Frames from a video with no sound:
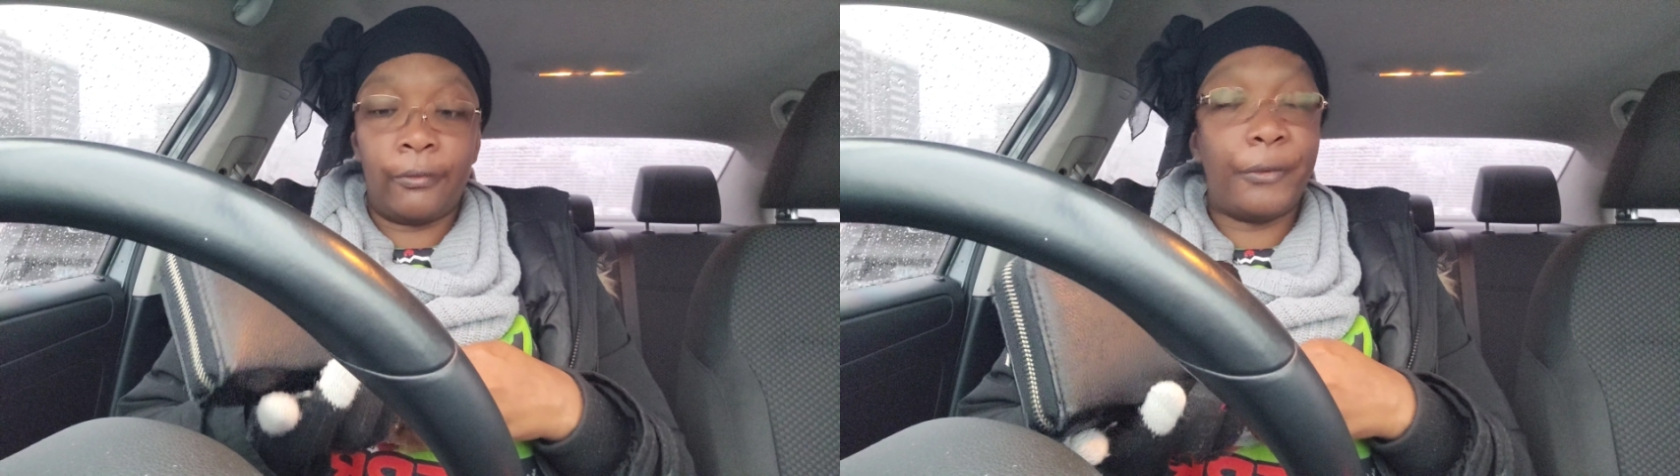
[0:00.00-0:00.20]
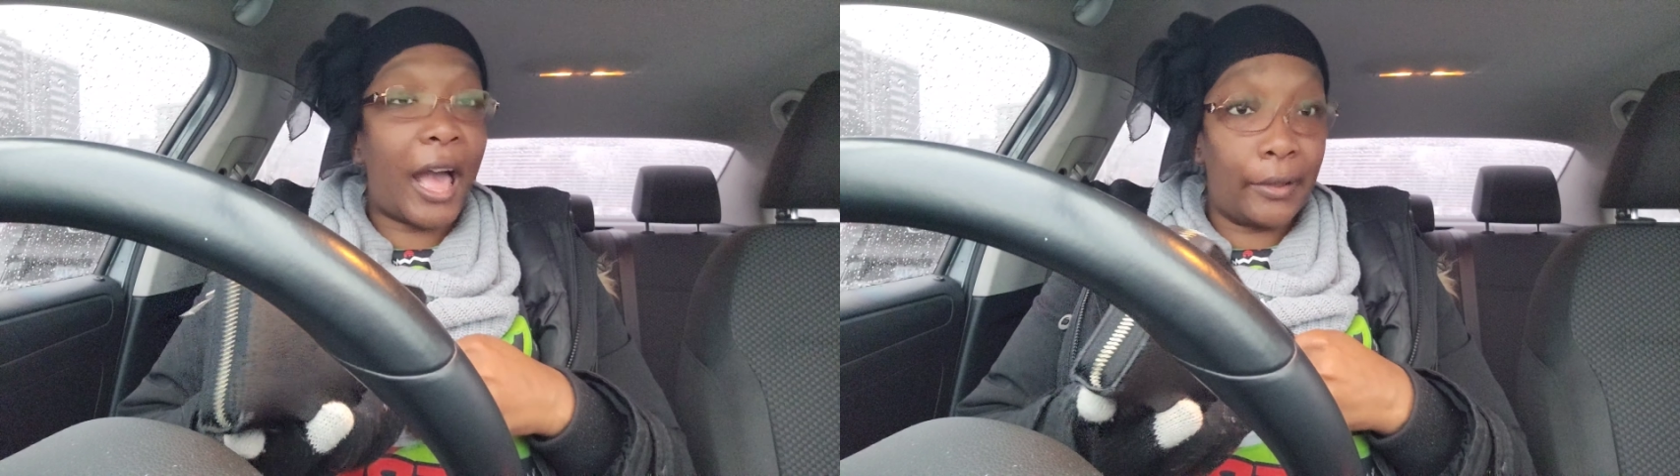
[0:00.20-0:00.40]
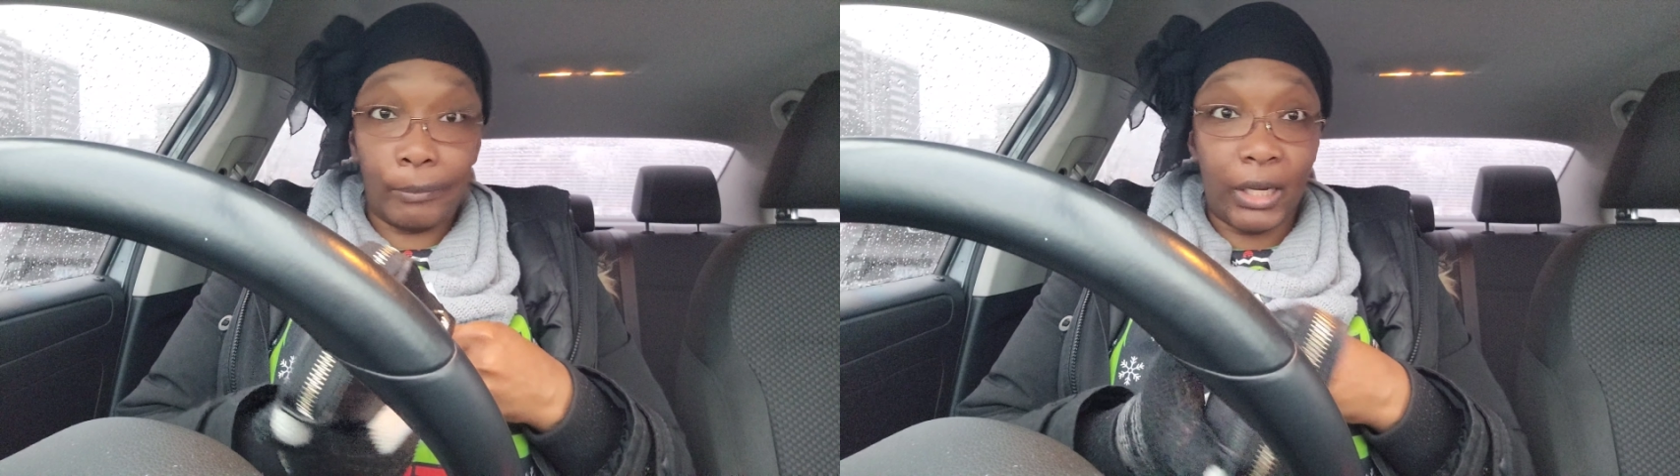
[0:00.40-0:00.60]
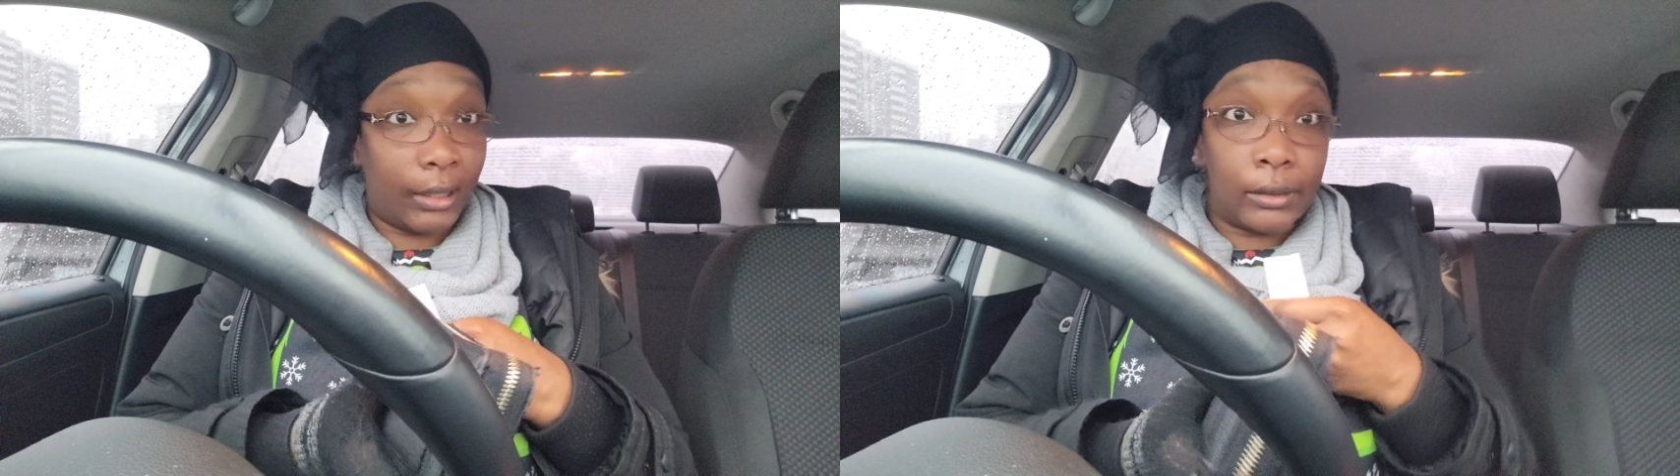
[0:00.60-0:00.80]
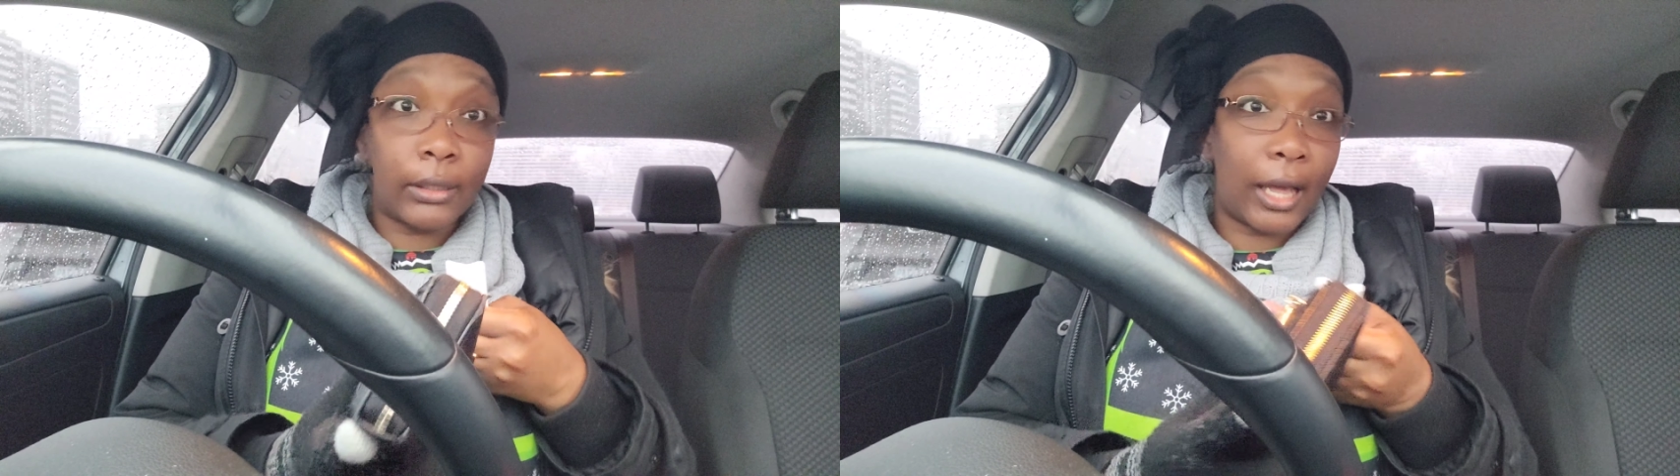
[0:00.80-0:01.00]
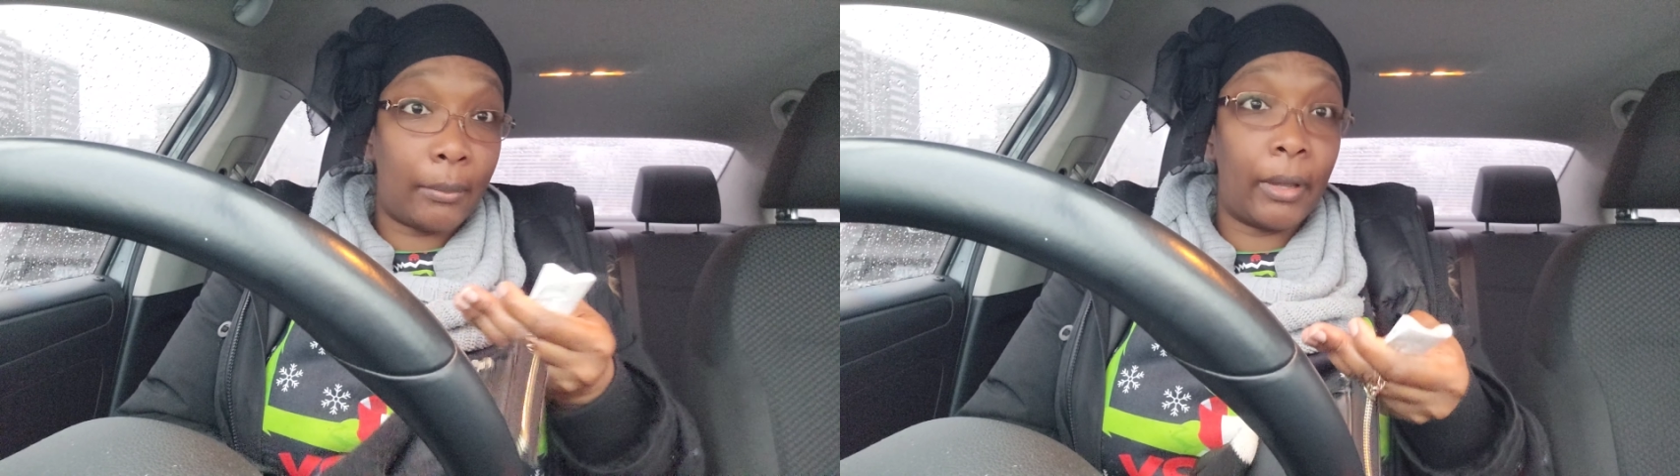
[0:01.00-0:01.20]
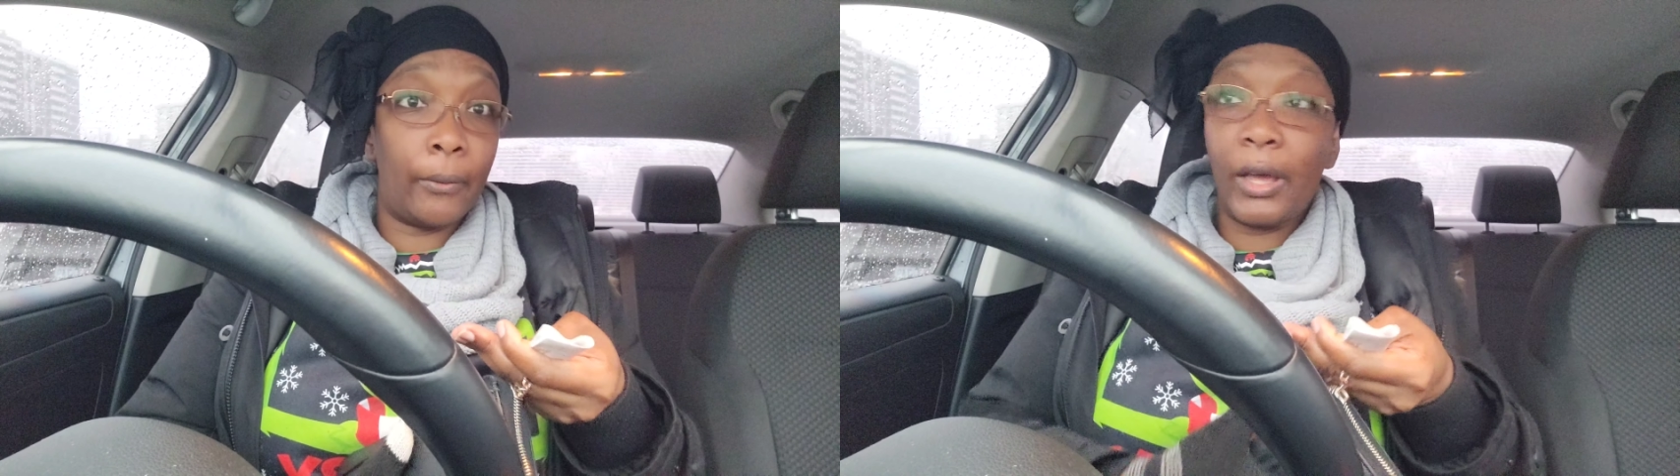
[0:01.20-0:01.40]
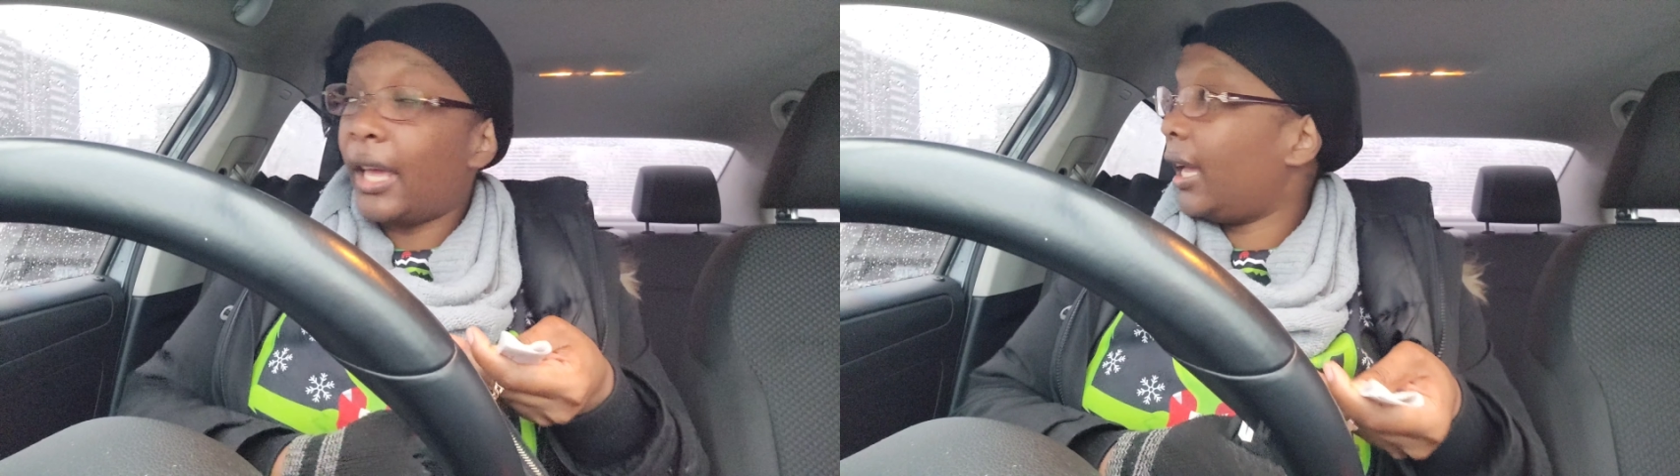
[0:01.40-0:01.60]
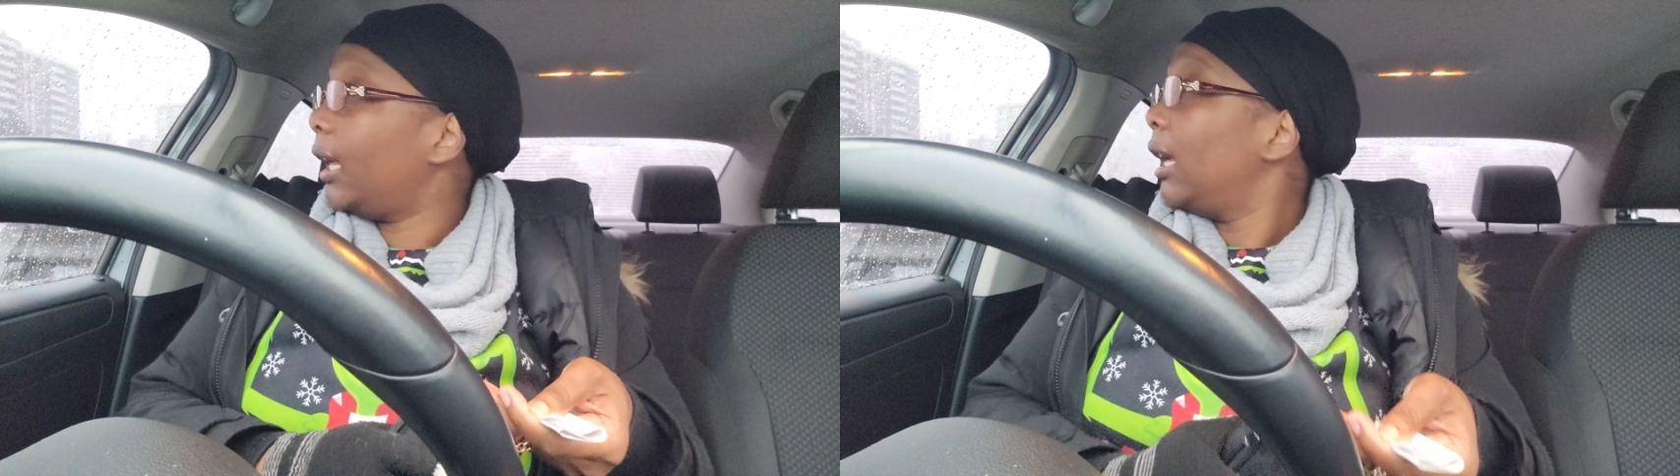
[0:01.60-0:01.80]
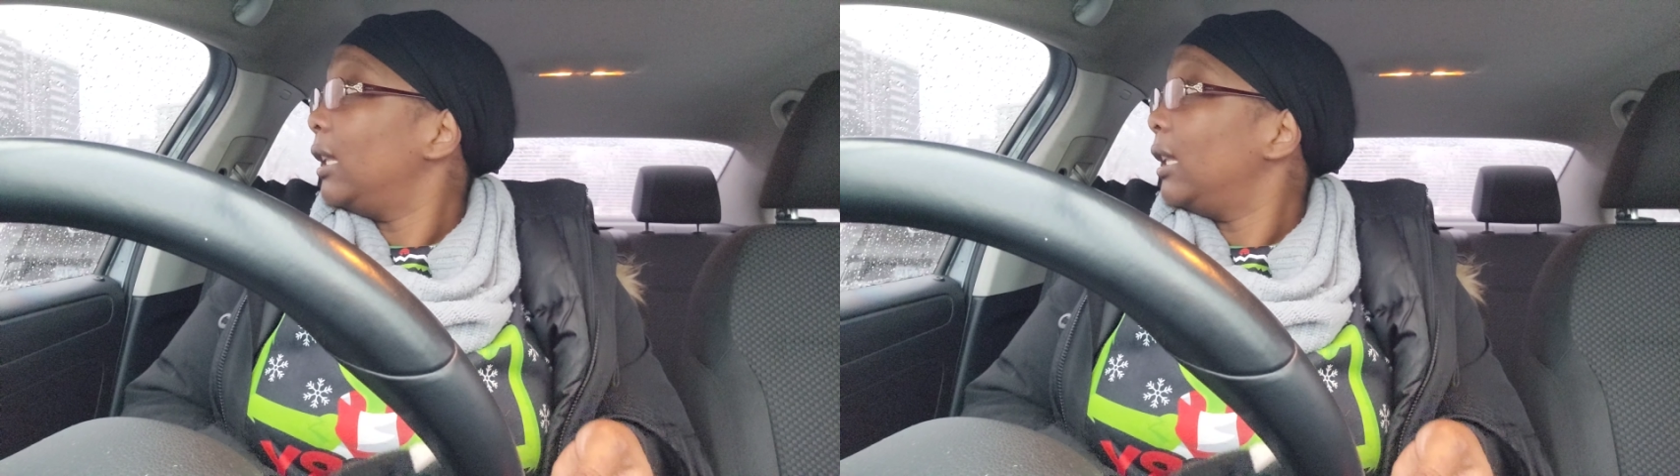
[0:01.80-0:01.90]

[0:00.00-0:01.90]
five minutes out of my way